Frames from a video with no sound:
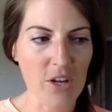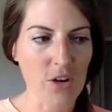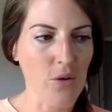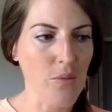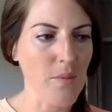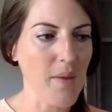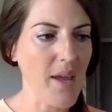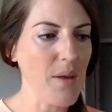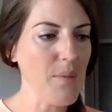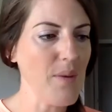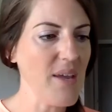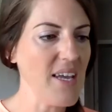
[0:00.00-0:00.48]

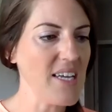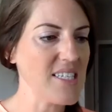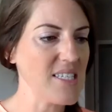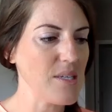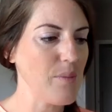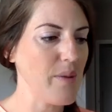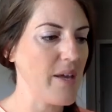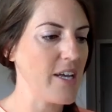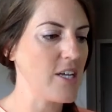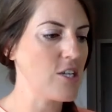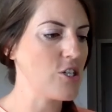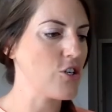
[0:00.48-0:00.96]
Maybe it's a
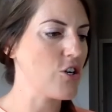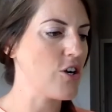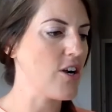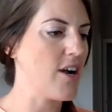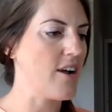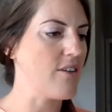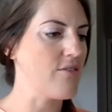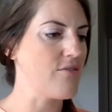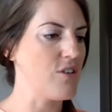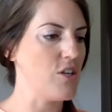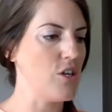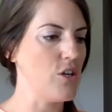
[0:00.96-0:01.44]
picture
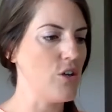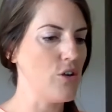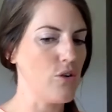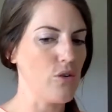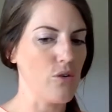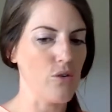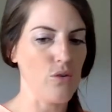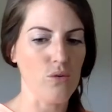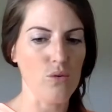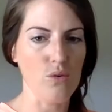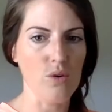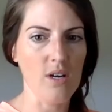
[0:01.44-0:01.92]
of
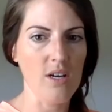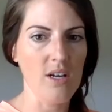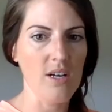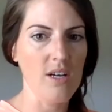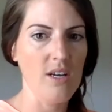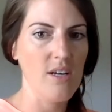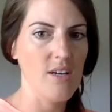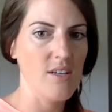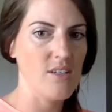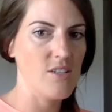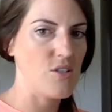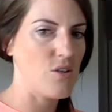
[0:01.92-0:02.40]
you.
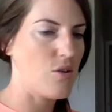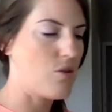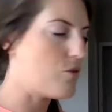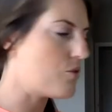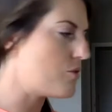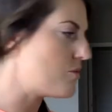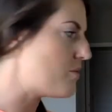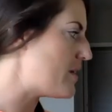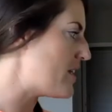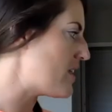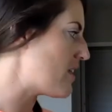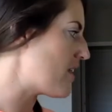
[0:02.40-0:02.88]
So it
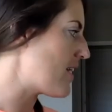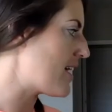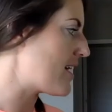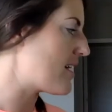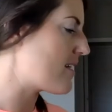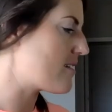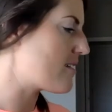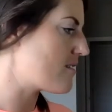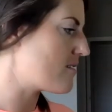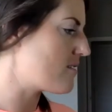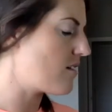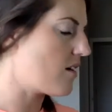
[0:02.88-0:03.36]
would be like,
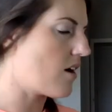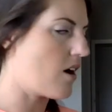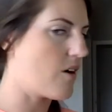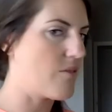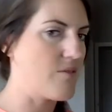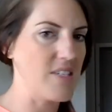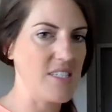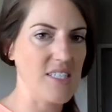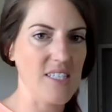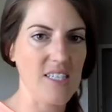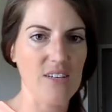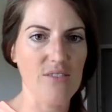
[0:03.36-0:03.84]

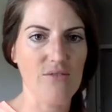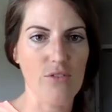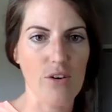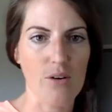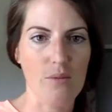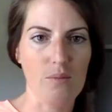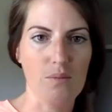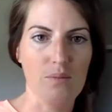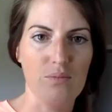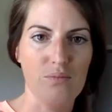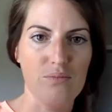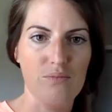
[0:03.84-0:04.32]
obviously
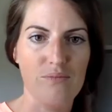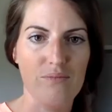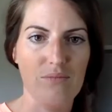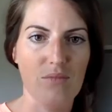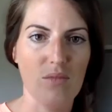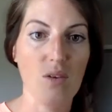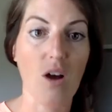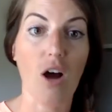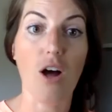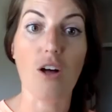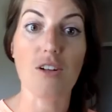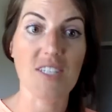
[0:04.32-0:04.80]

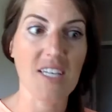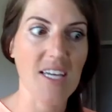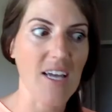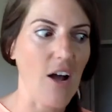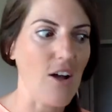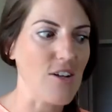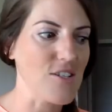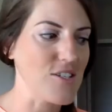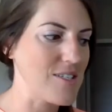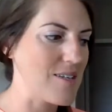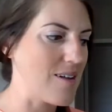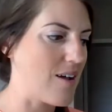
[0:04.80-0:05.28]

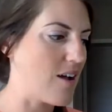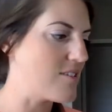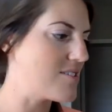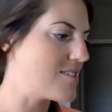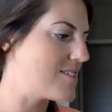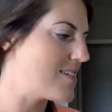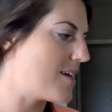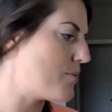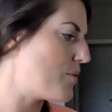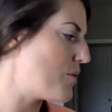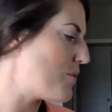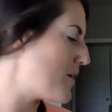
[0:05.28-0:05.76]
I'll
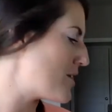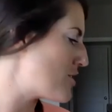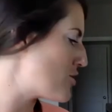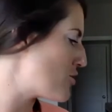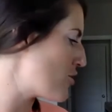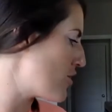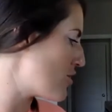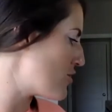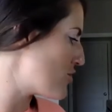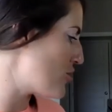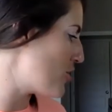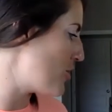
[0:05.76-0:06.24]
snap a picture.
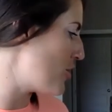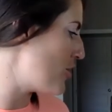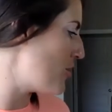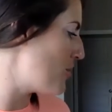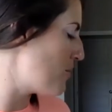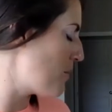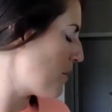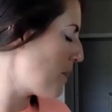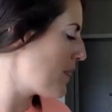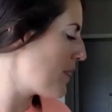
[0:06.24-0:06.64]
I'll show you.